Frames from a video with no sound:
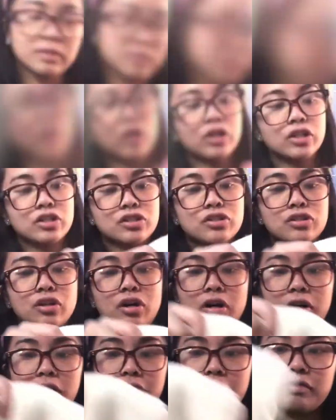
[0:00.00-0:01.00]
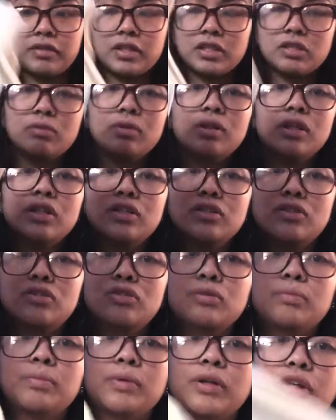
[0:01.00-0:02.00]
We got a scarf. This one is
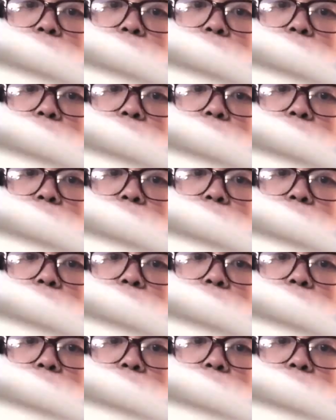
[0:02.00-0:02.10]
super